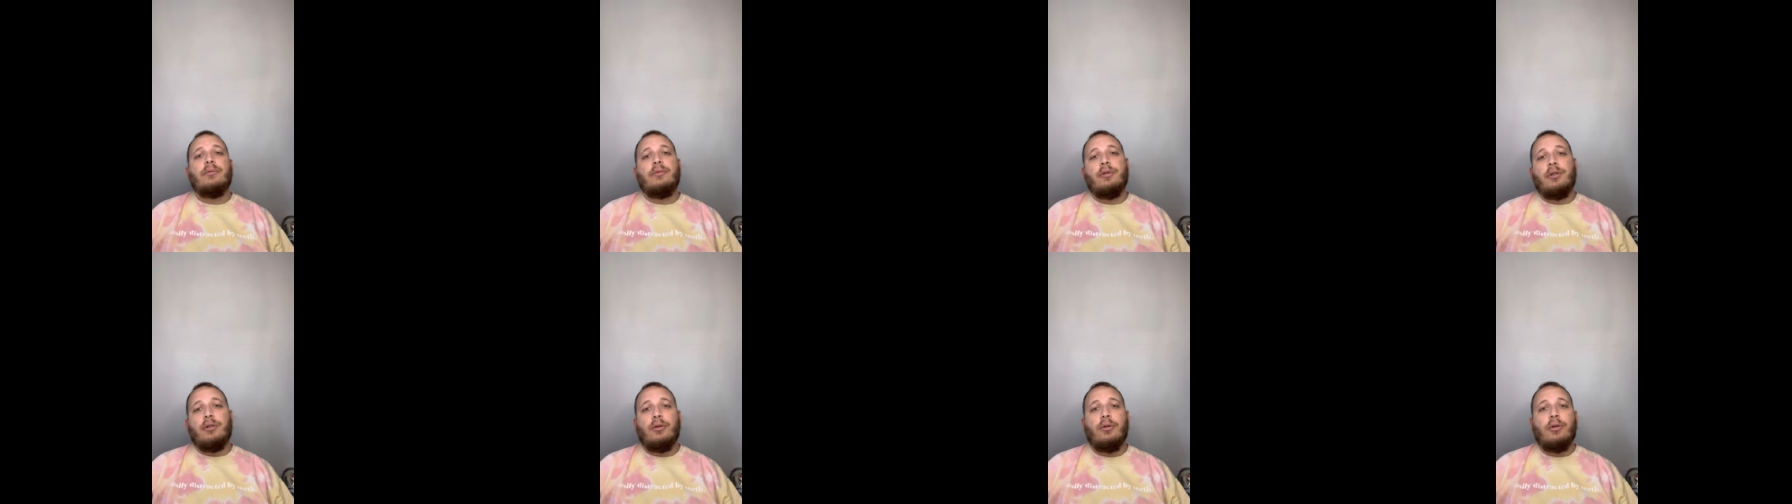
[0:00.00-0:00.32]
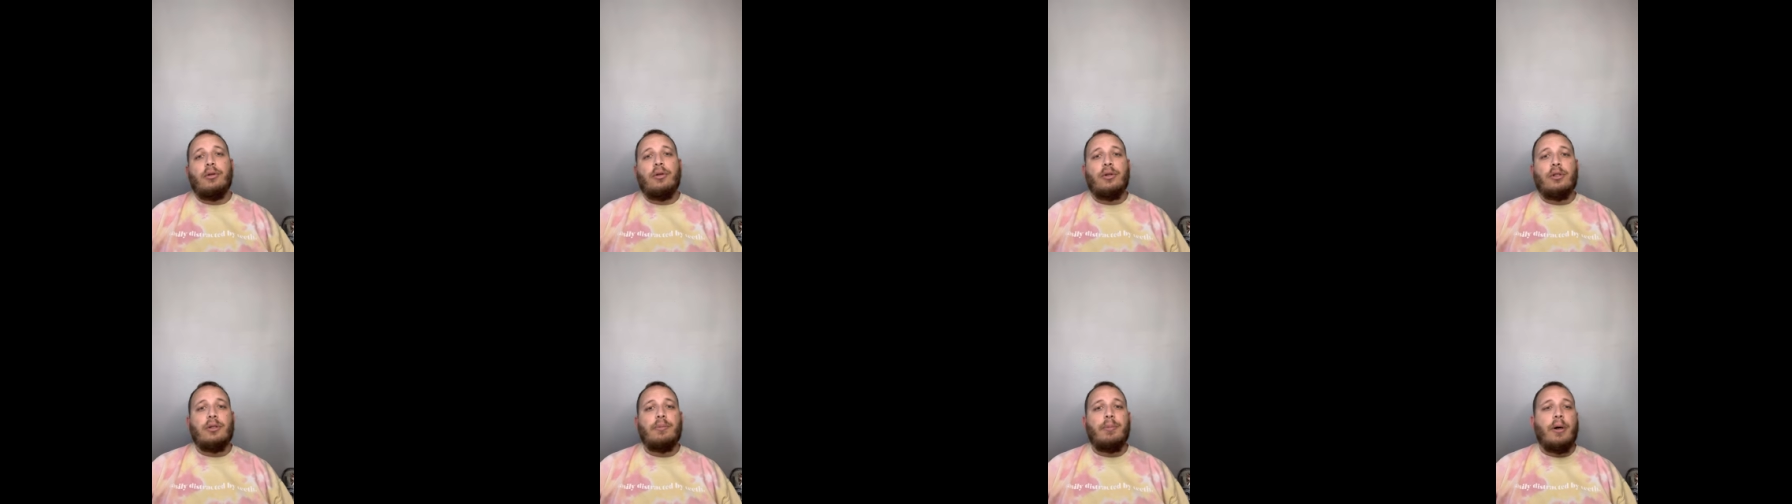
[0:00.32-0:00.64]
you know,
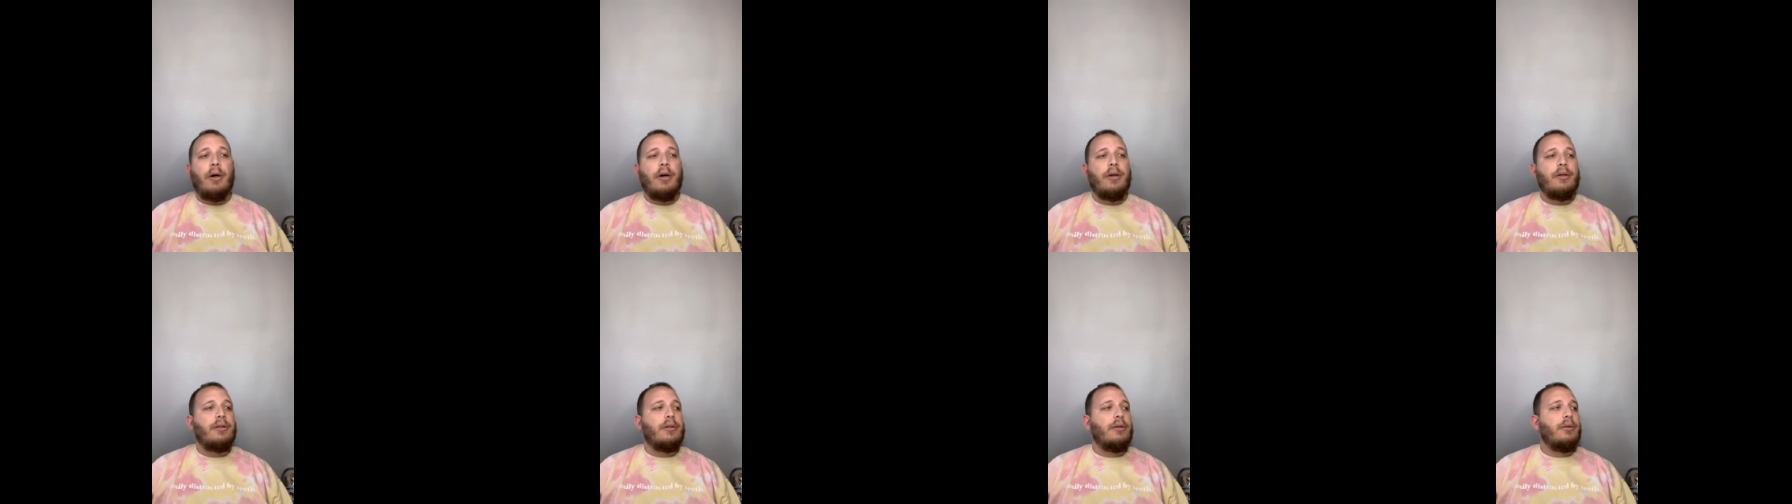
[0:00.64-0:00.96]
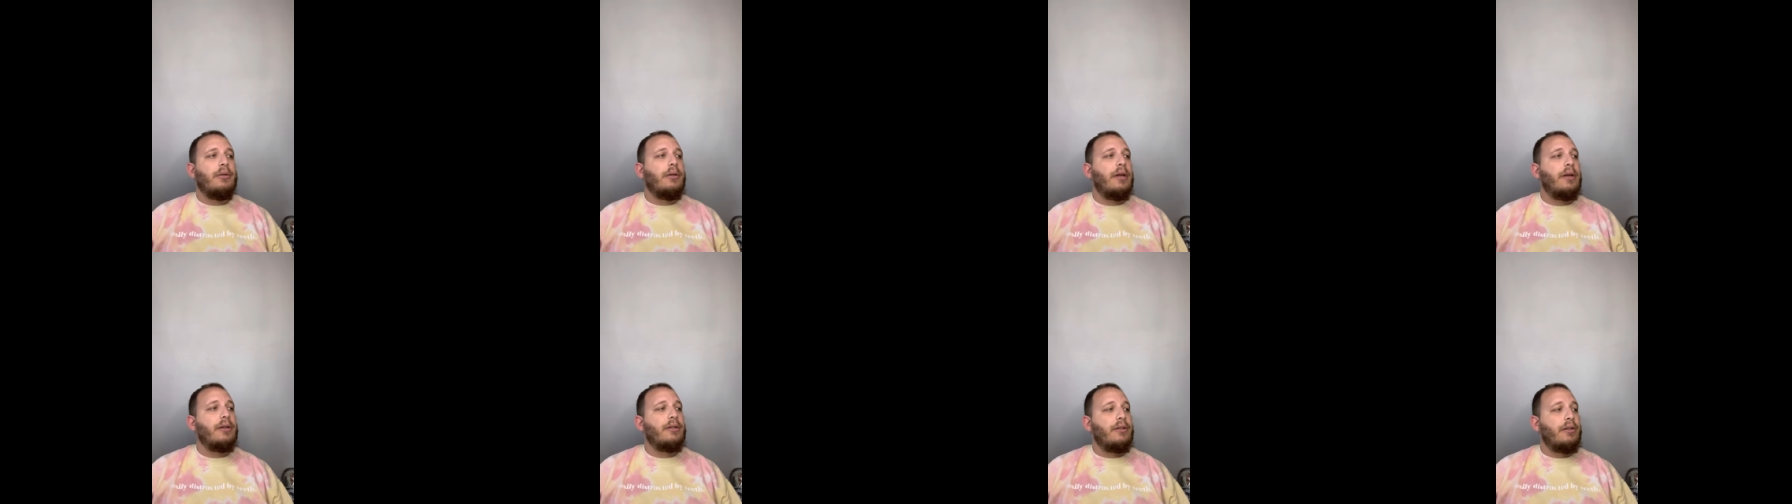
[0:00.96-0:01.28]
little spots
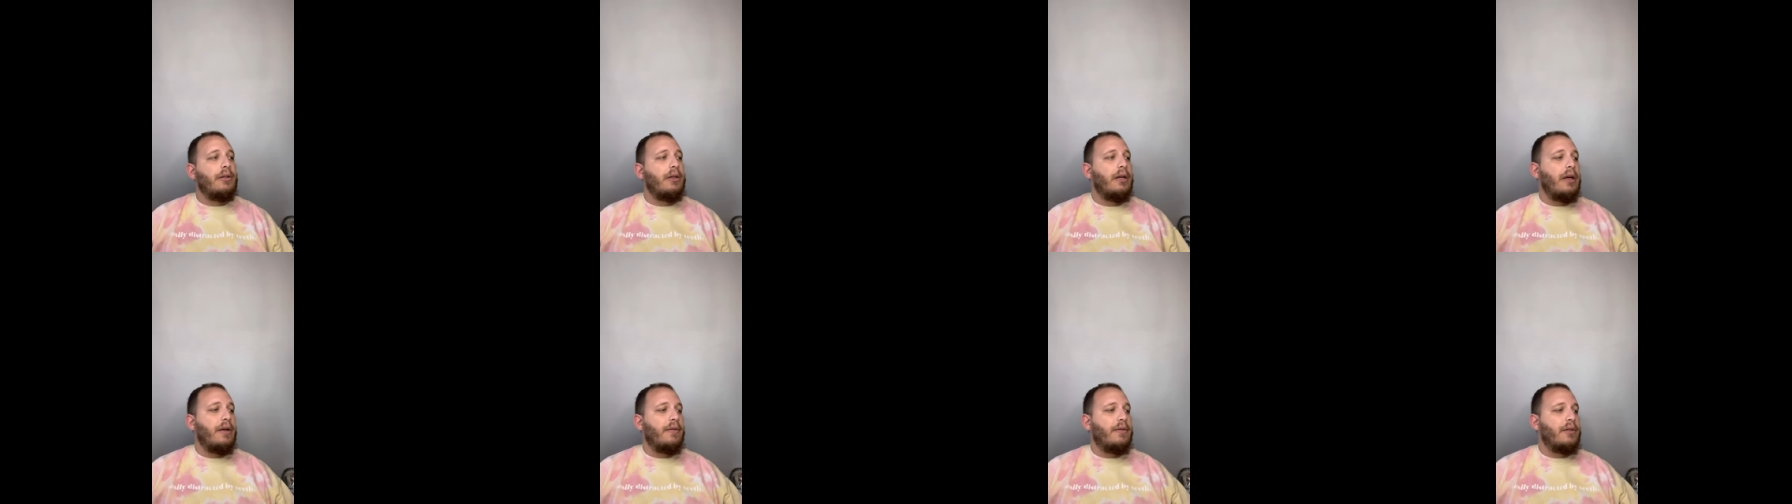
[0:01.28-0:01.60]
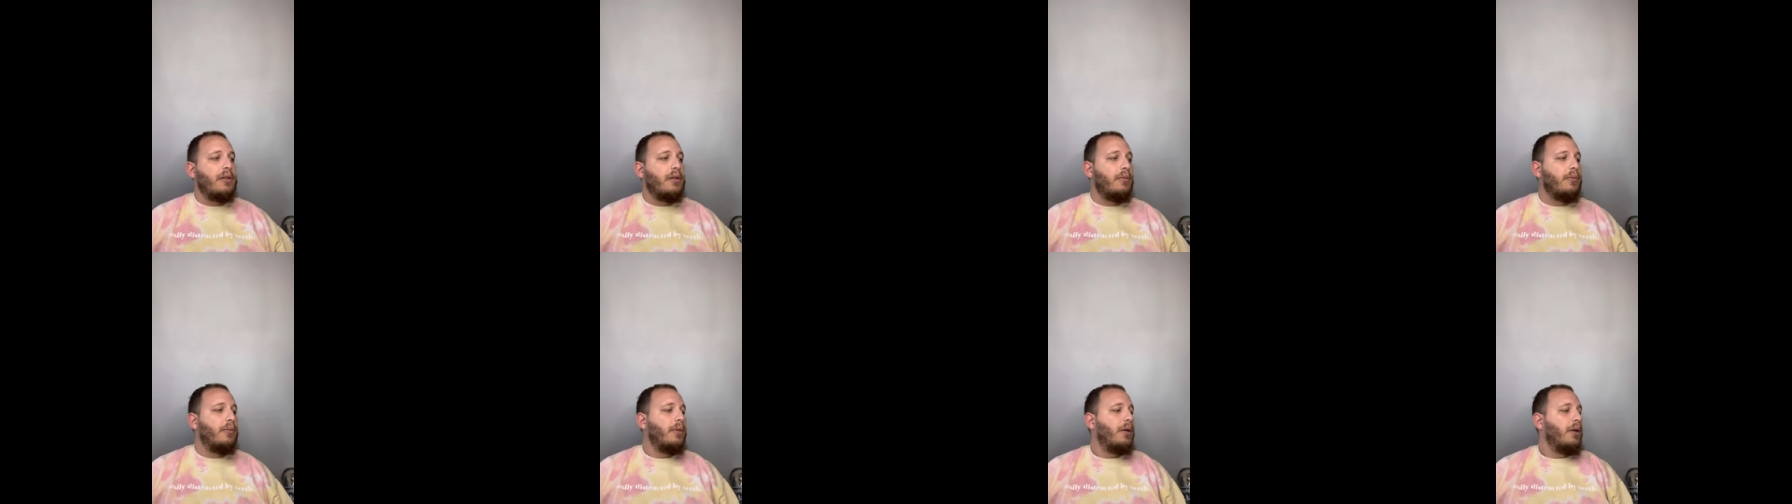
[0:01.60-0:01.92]
and actually have
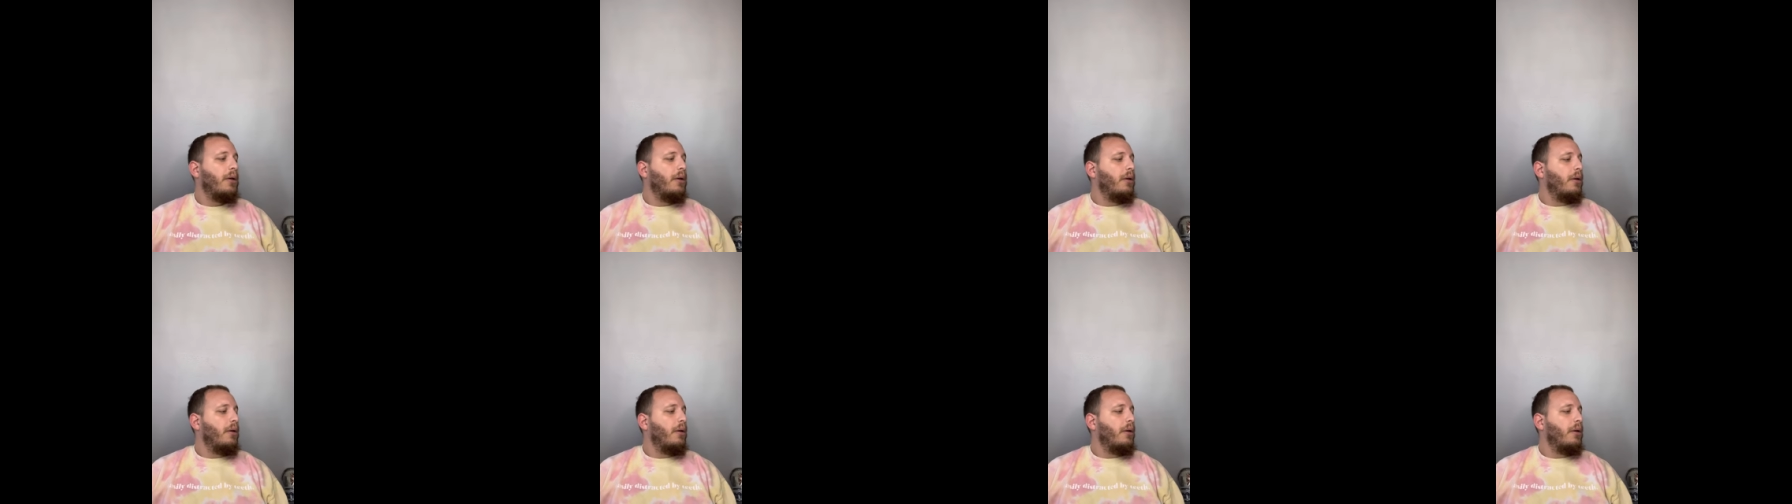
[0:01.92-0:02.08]
some,